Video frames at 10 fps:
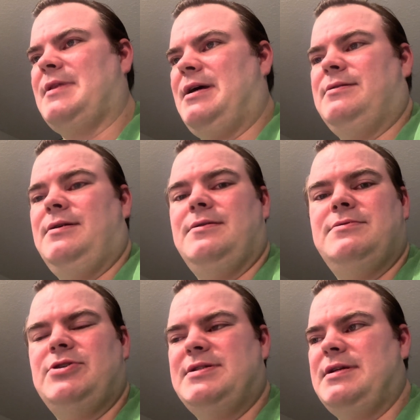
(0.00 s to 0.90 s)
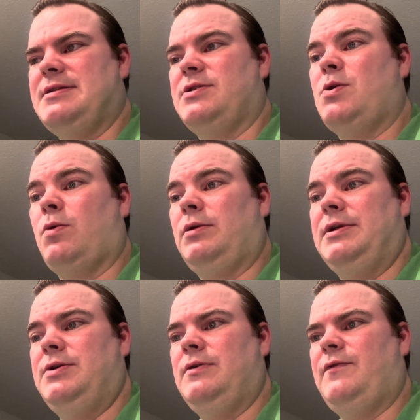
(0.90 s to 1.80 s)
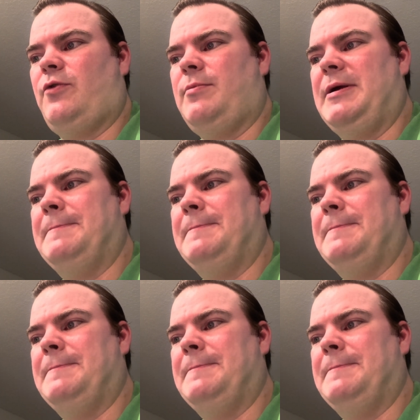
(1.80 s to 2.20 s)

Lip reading: I don't know, it just doesn't totally do it for me.